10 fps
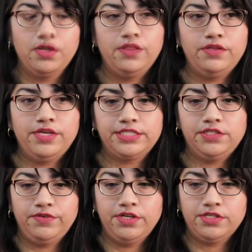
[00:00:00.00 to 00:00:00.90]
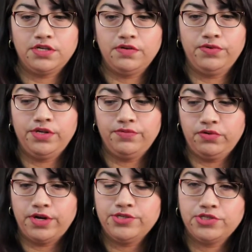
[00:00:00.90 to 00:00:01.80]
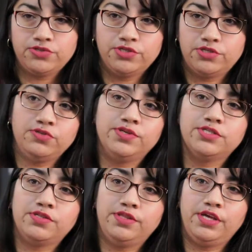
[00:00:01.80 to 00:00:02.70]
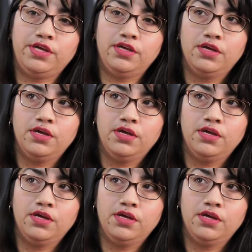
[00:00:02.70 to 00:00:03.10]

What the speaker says: The activity itself, what it requires students to do is they